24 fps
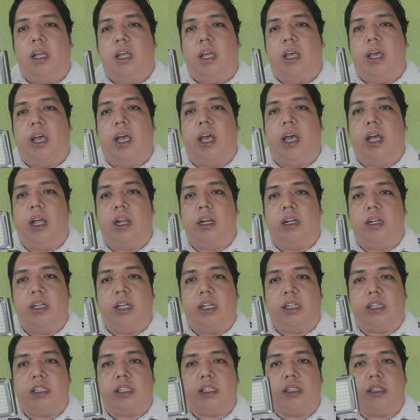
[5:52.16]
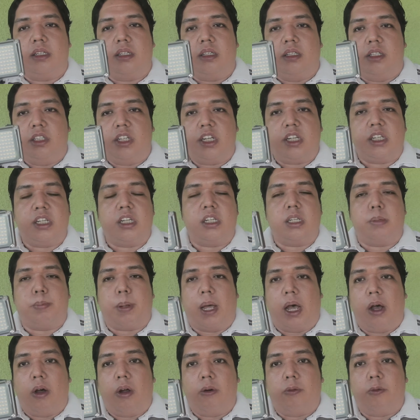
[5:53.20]
and it's just as
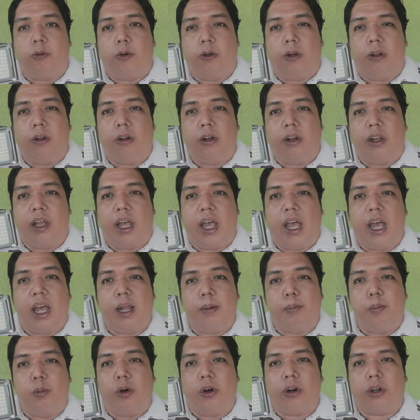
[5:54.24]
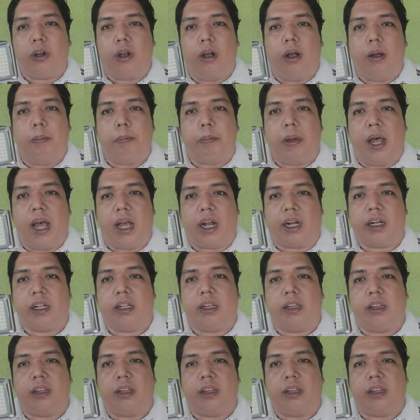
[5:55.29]
powerful and more compact.